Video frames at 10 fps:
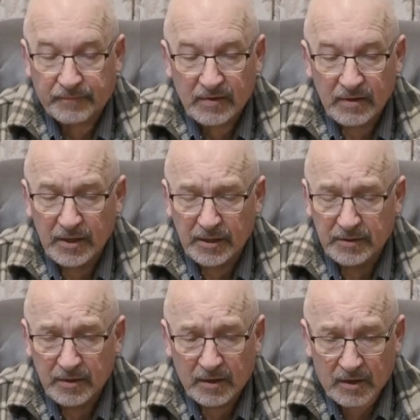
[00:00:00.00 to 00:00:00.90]

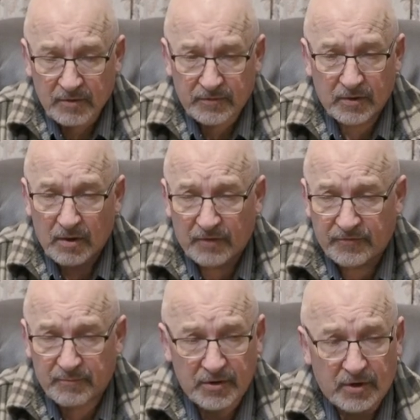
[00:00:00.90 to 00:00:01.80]
And for the life
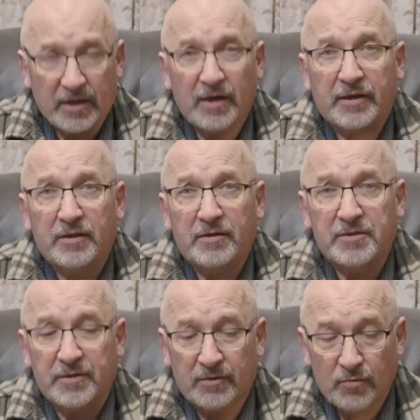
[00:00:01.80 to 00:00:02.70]
of me, I can't get this
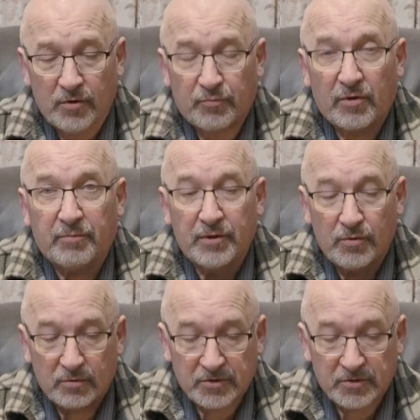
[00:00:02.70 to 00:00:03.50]
thing to work properly at all.